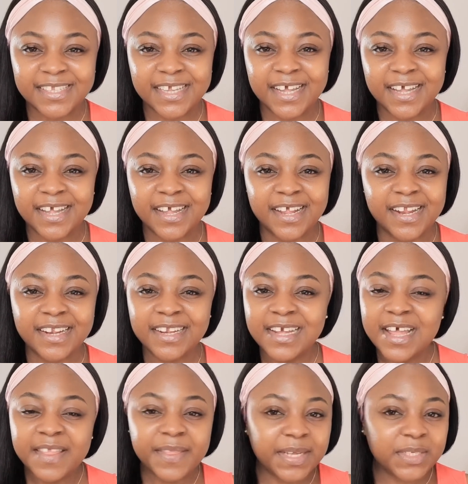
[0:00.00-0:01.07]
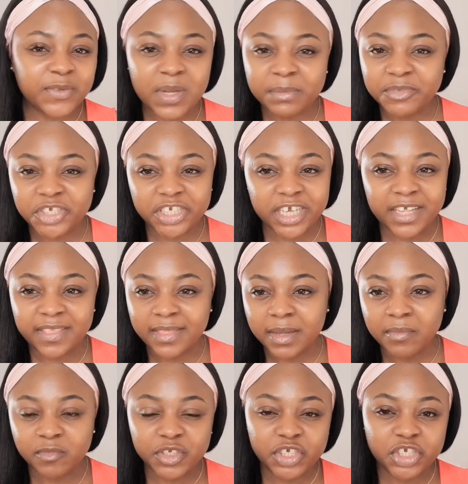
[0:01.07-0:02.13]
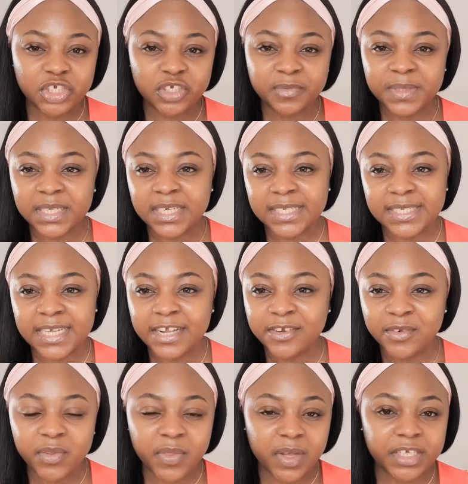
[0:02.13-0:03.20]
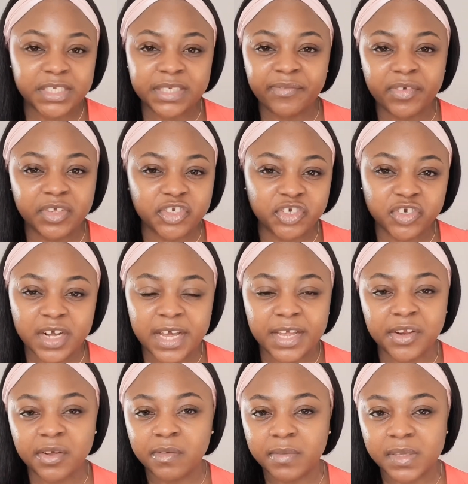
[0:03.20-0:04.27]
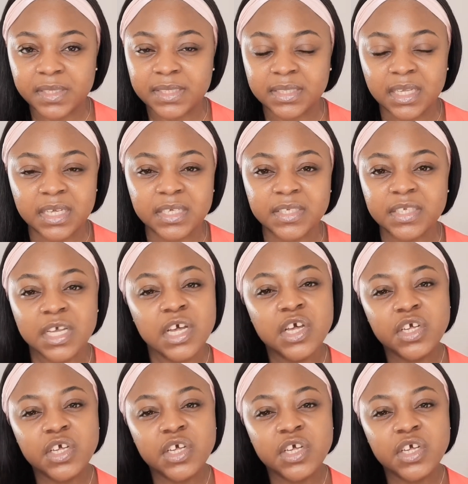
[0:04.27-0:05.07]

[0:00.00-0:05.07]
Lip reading: and that's why I'm sharing them with you, because I know that if you try any of these things,